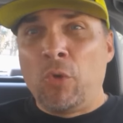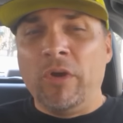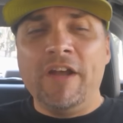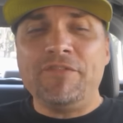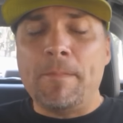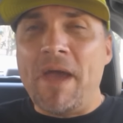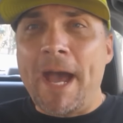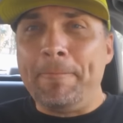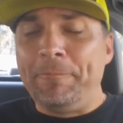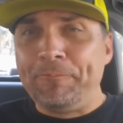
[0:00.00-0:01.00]
off the
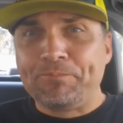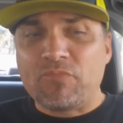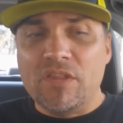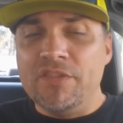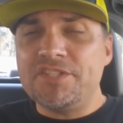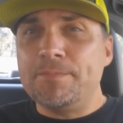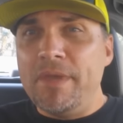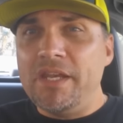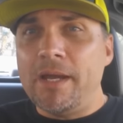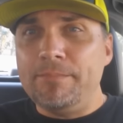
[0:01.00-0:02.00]
bat, this
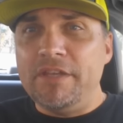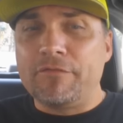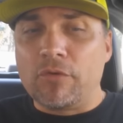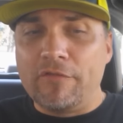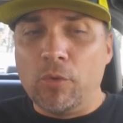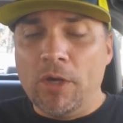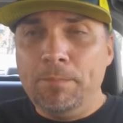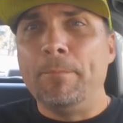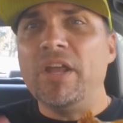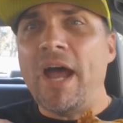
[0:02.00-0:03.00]
may not be for
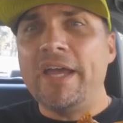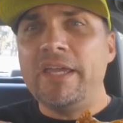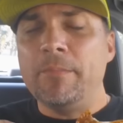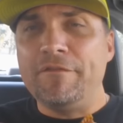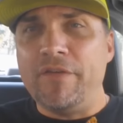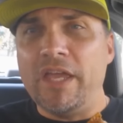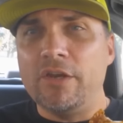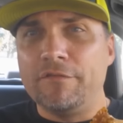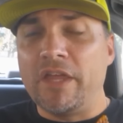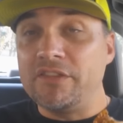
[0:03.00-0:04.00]
everyone, but I am a fan
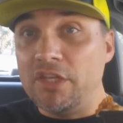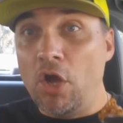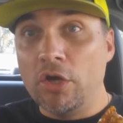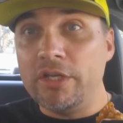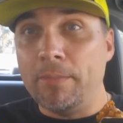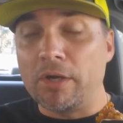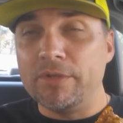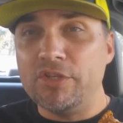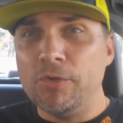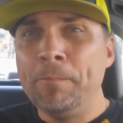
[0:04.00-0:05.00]
of like the honey
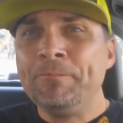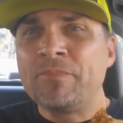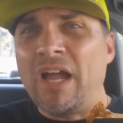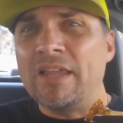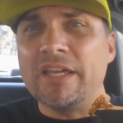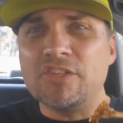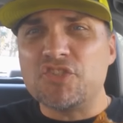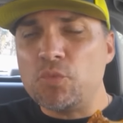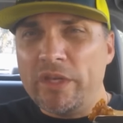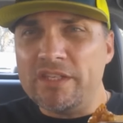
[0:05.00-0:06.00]
barbecue. I like a
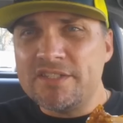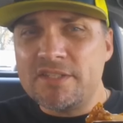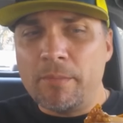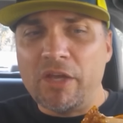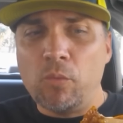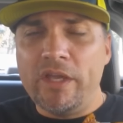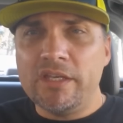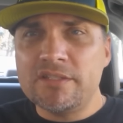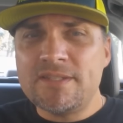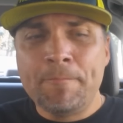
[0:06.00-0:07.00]
sweetness to my
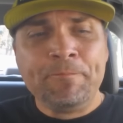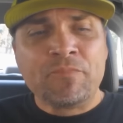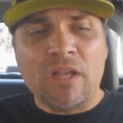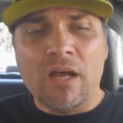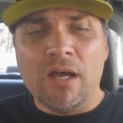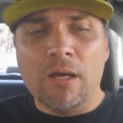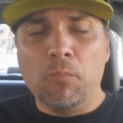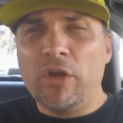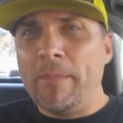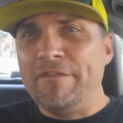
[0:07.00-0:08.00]
wings.
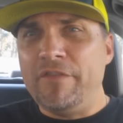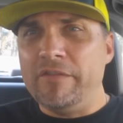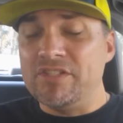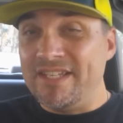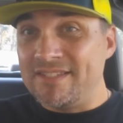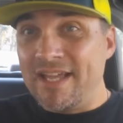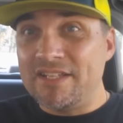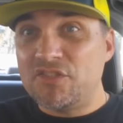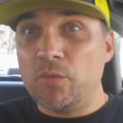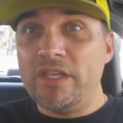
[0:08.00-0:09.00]
One of my favorites that's
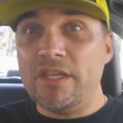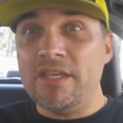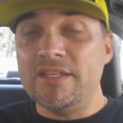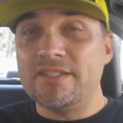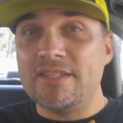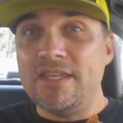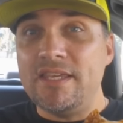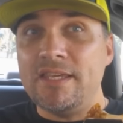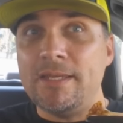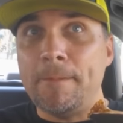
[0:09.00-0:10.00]
not sweet is
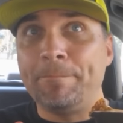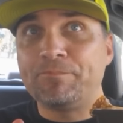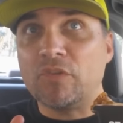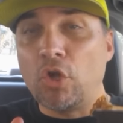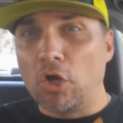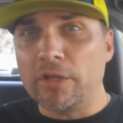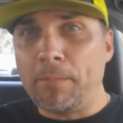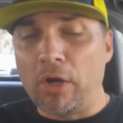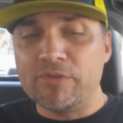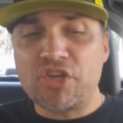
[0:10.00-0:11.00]
the garlic
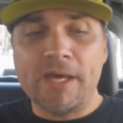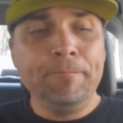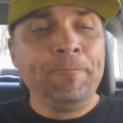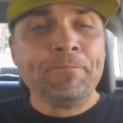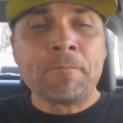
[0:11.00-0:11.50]
parmesan,